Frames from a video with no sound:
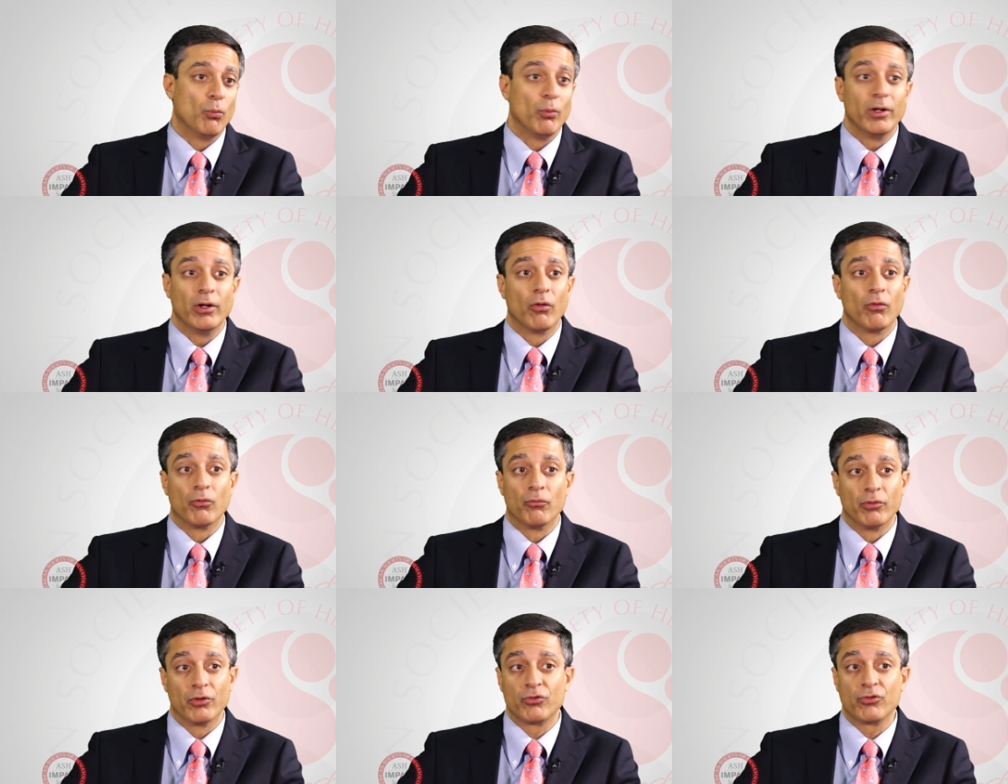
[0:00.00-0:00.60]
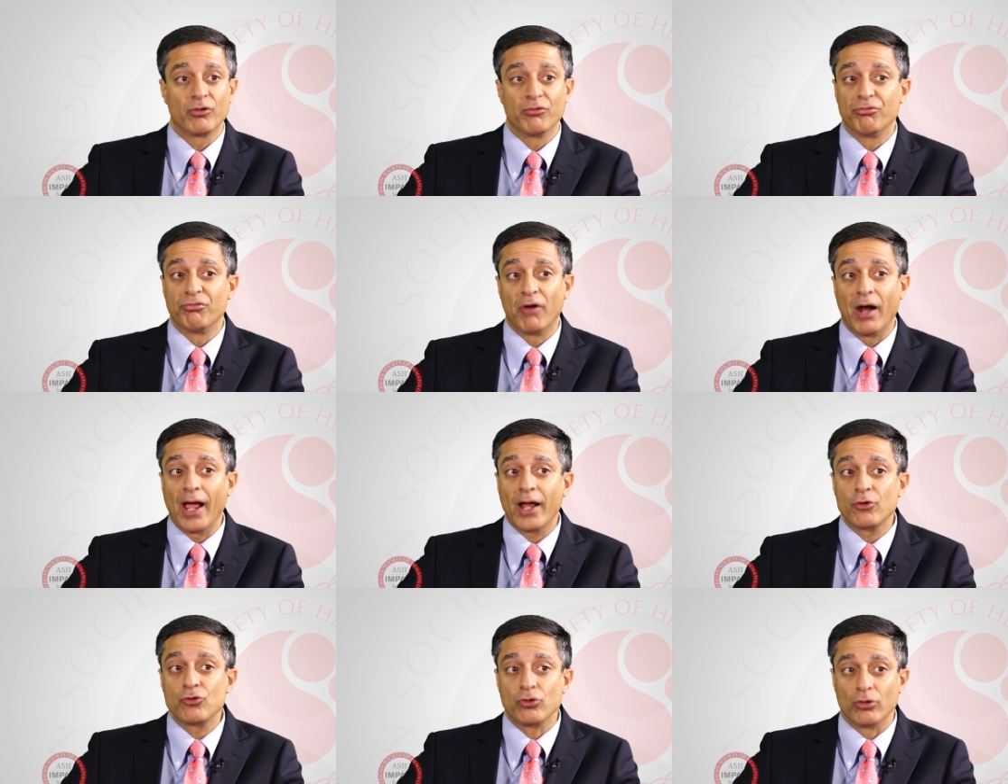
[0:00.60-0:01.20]
we know the risk of
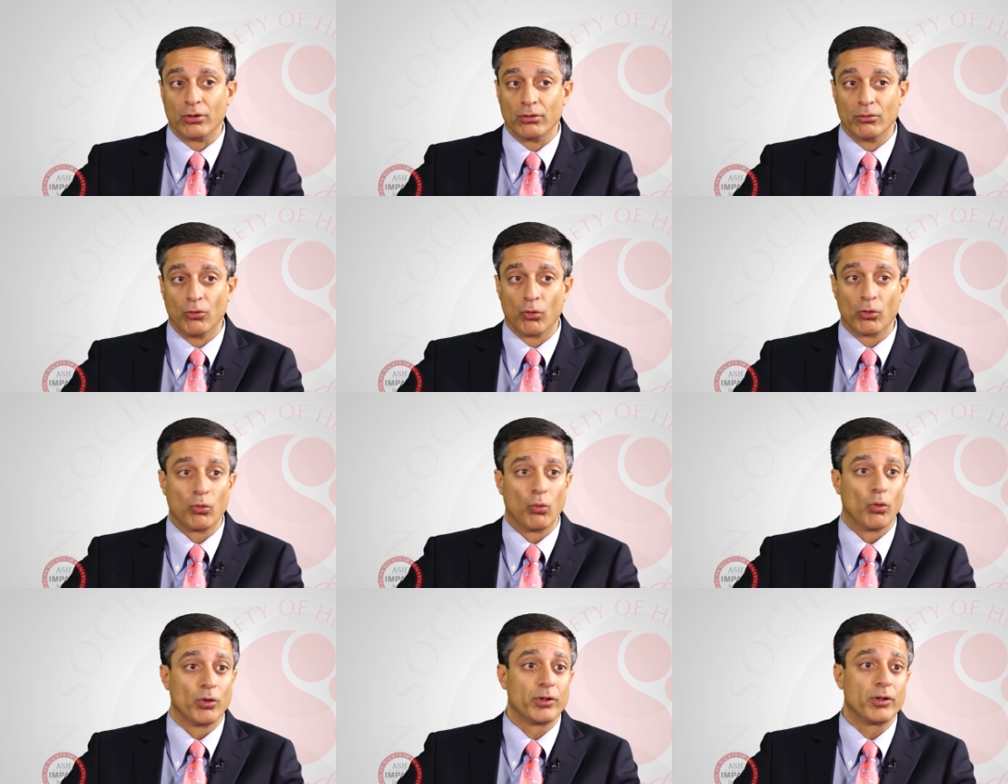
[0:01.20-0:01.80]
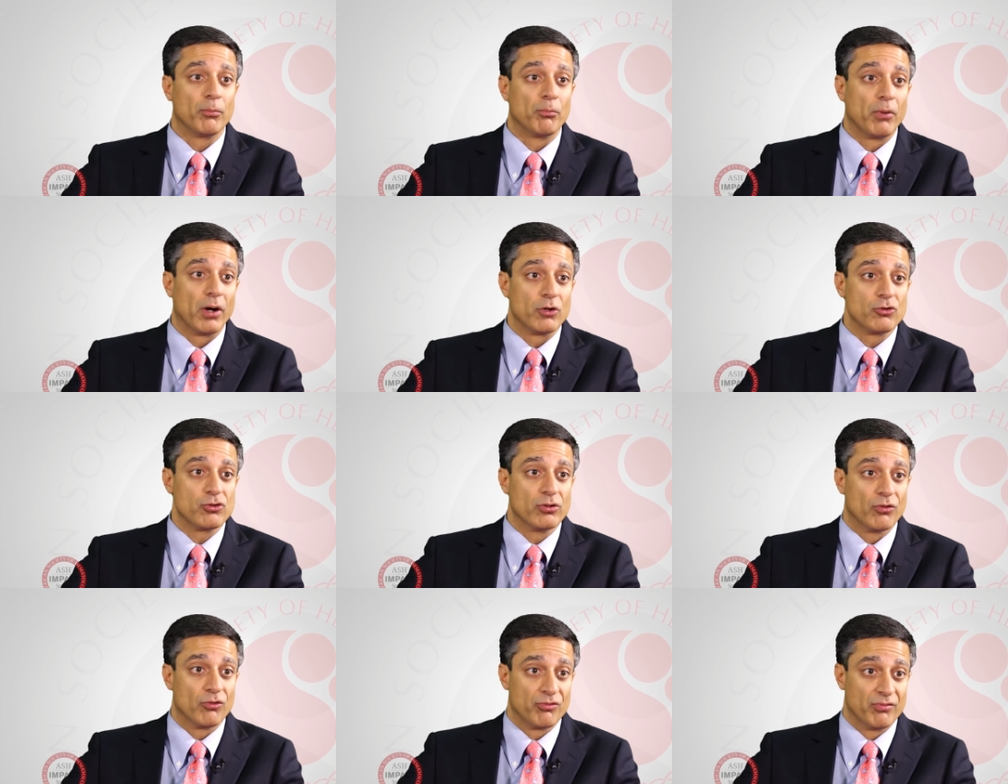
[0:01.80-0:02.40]
fracture or cord
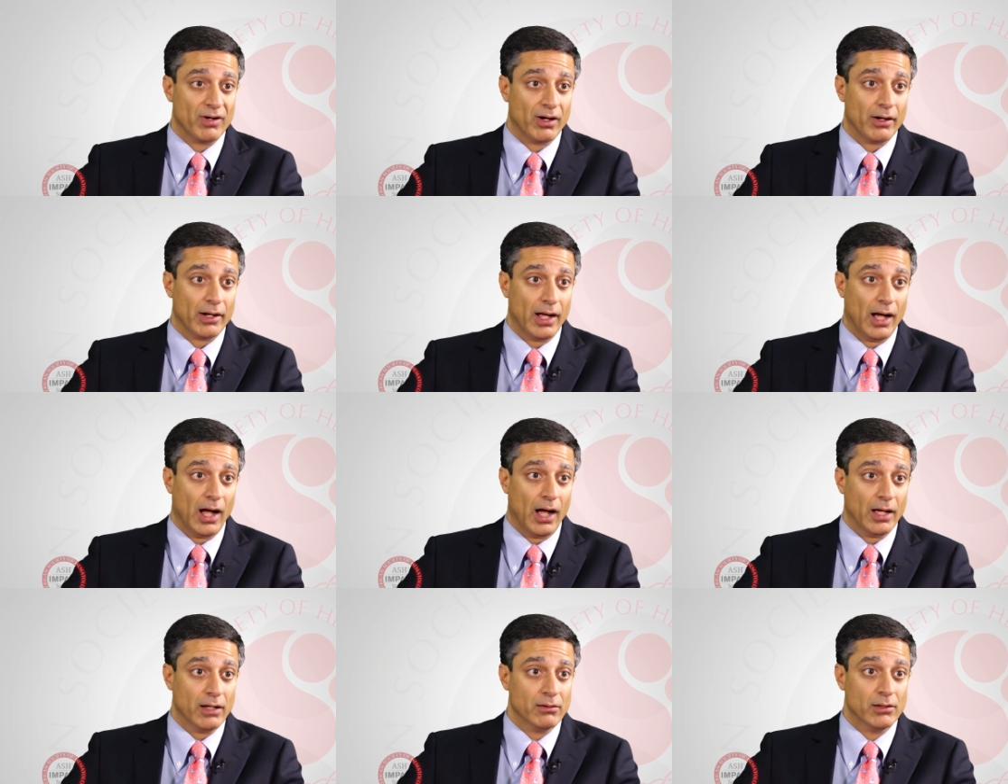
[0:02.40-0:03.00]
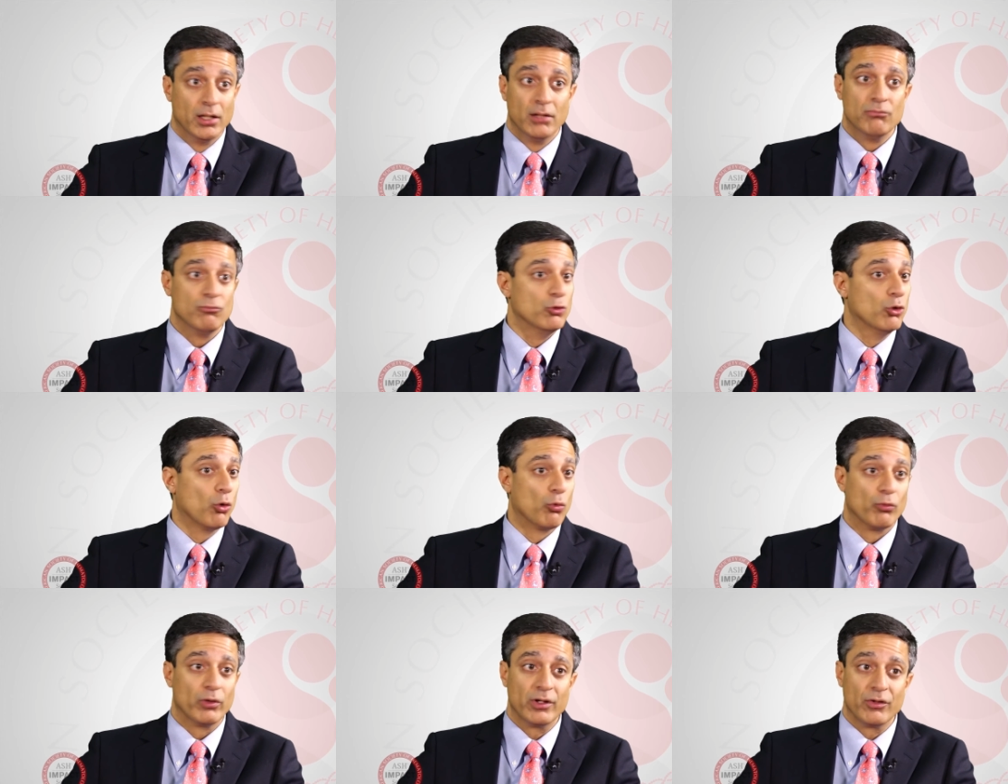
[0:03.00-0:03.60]
compression is very high.
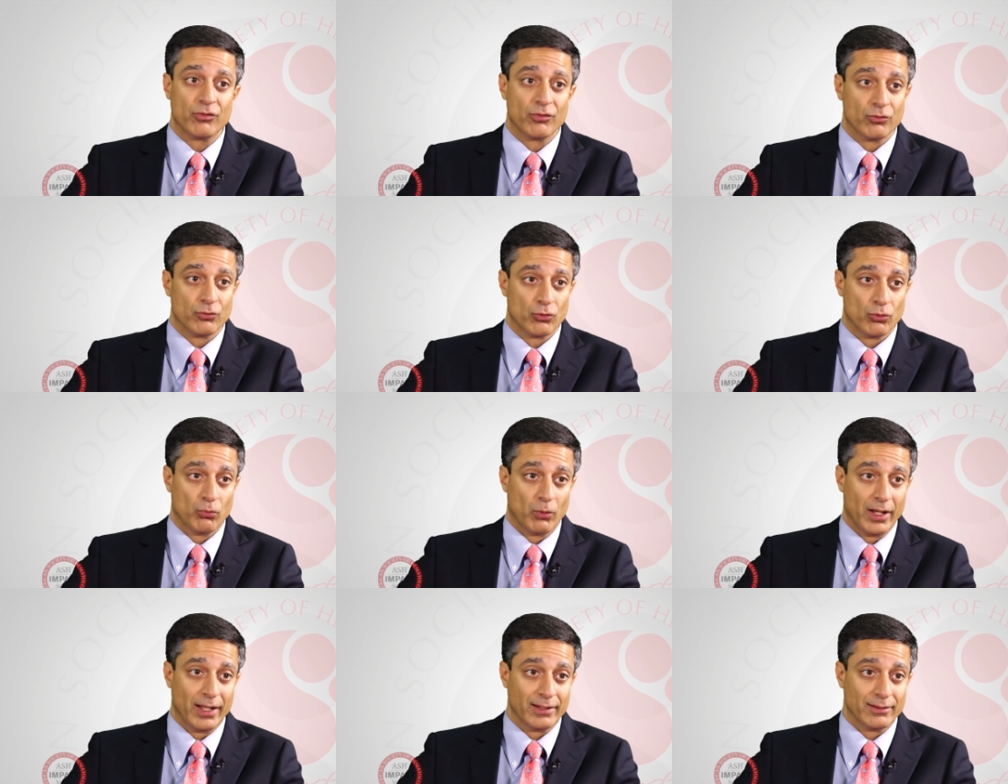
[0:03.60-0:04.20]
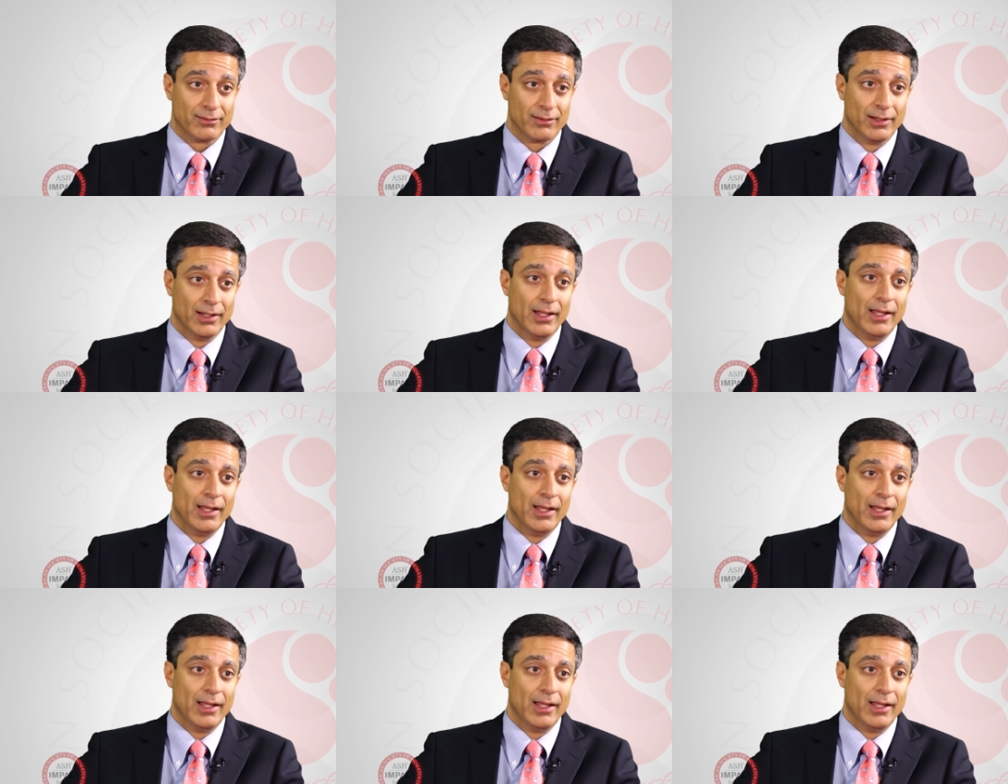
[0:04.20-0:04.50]
No reason to wait.